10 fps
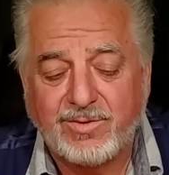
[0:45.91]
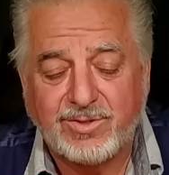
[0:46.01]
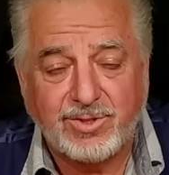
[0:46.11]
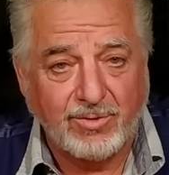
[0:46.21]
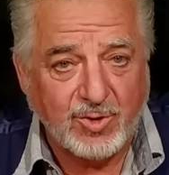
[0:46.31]

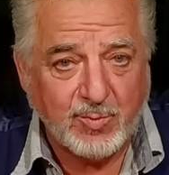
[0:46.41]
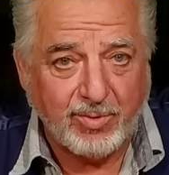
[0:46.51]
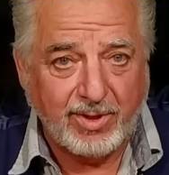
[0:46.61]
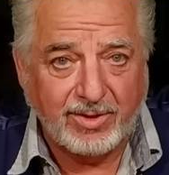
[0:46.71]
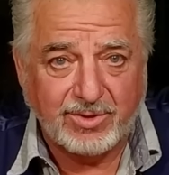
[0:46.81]
sear
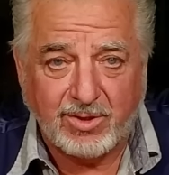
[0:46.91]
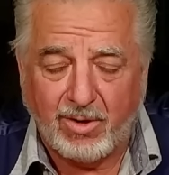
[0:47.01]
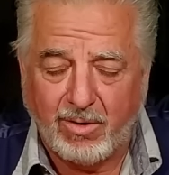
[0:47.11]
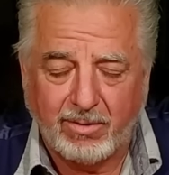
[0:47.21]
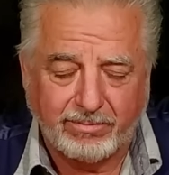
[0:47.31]
springs
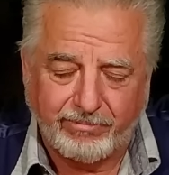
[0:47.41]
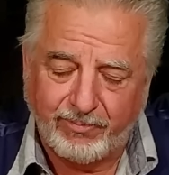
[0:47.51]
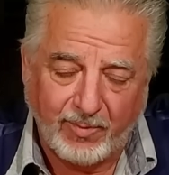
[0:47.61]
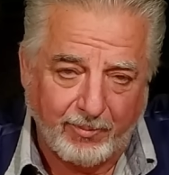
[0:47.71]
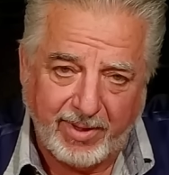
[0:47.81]
are
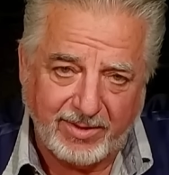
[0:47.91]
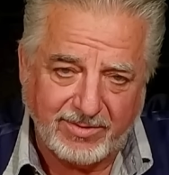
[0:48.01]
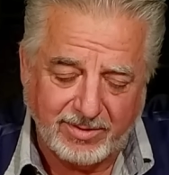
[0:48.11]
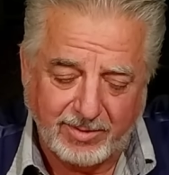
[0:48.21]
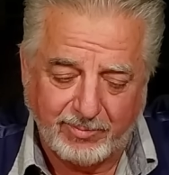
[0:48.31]
the
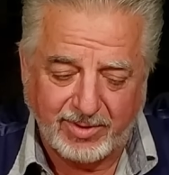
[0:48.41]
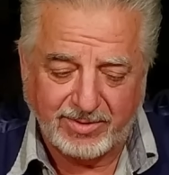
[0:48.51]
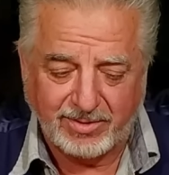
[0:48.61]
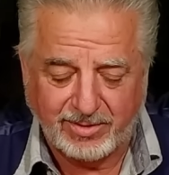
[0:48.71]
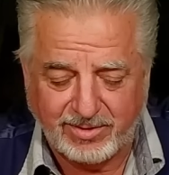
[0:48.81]
best in the
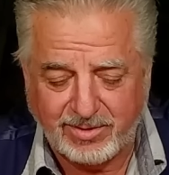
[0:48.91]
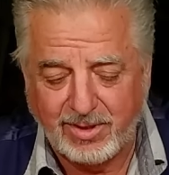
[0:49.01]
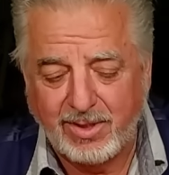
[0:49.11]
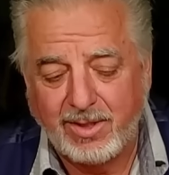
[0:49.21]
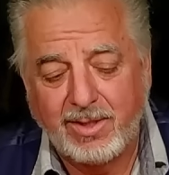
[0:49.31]
business,